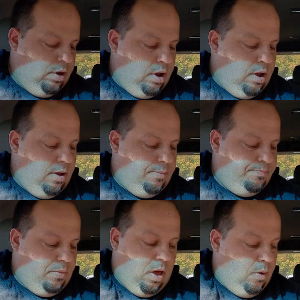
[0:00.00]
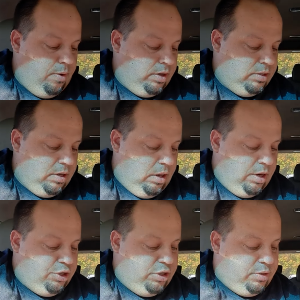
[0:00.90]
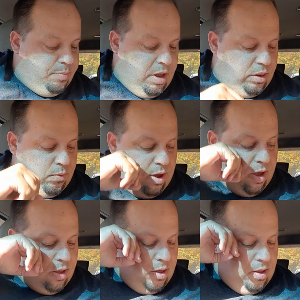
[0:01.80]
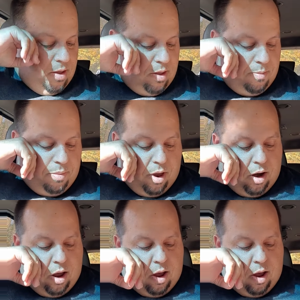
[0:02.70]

Always delicious, by the way. But